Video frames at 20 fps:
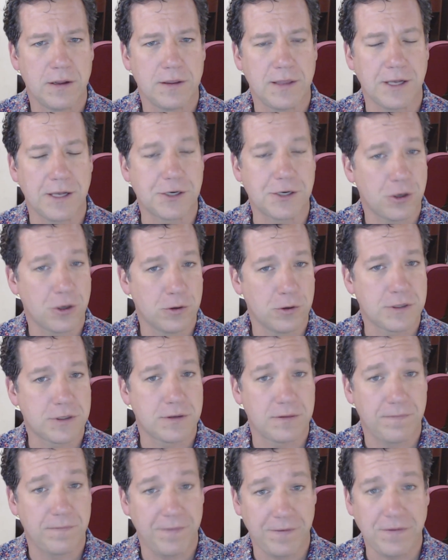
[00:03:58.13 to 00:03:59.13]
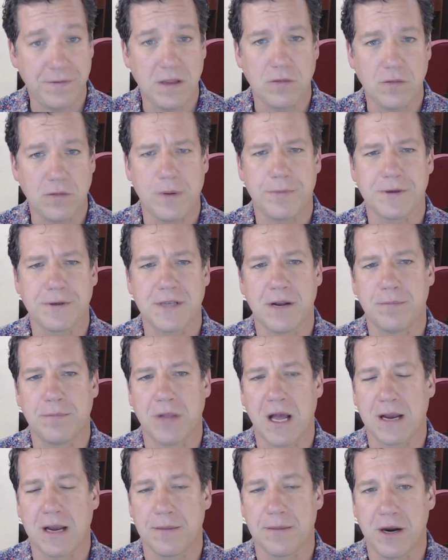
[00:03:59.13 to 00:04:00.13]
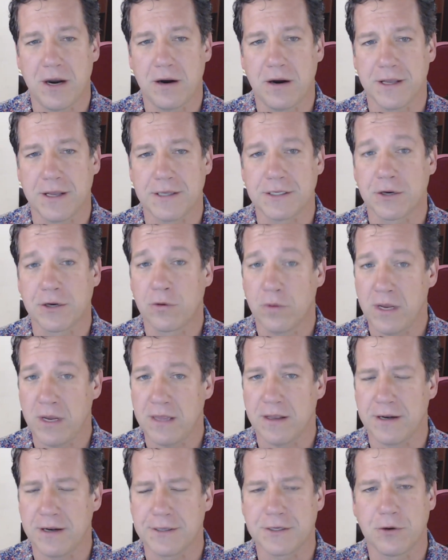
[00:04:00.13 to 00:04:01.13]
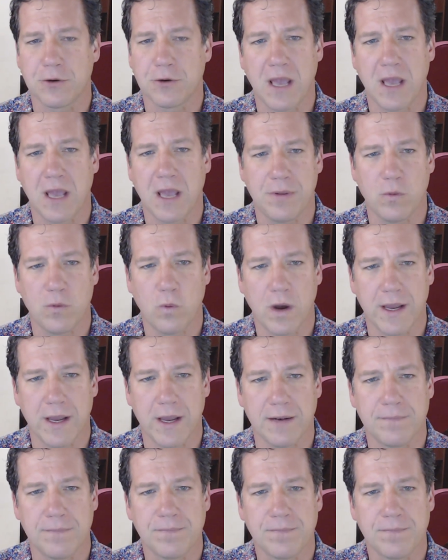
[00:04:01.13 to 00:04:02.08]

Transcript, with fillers: that shows 53% of black Americans agree that it's okay to be white.